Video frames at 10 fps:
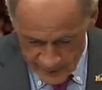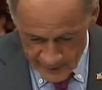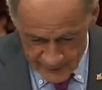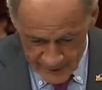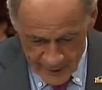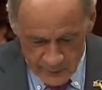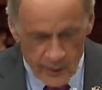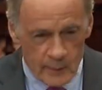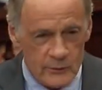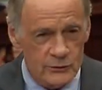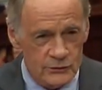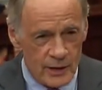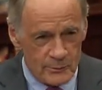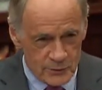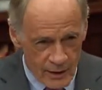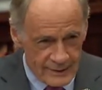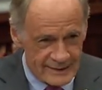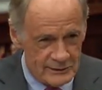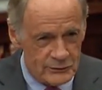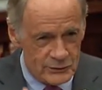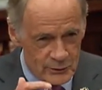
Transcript: I'm going to stop talking and just